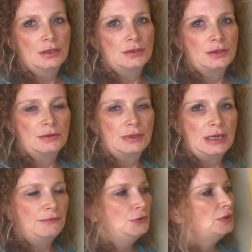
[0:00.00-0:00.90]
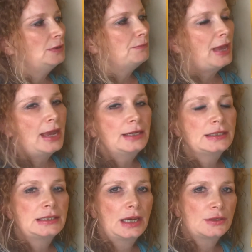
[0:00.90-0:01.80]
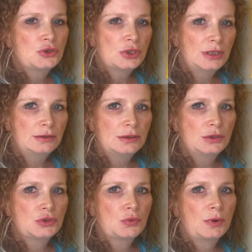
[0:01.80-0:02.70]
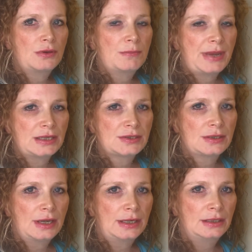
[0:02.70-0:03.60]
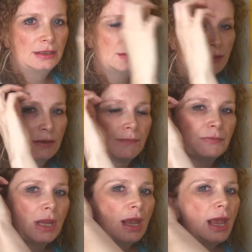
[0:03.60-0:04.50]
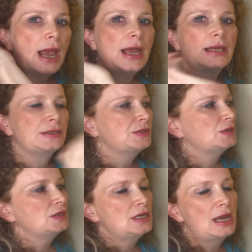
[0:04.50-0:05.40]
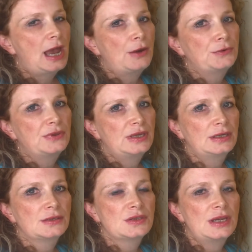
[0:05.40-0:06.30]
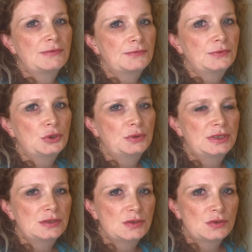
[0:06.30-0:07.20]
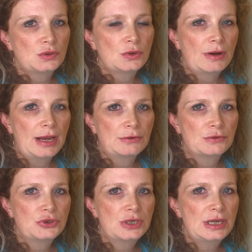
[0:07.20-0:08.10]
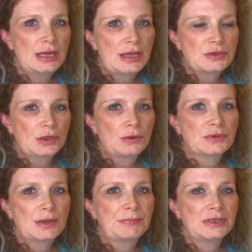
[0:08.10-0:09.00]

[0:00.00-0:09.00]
So if you can pay attention to where the baseline is and see how things influence your energy as it goes up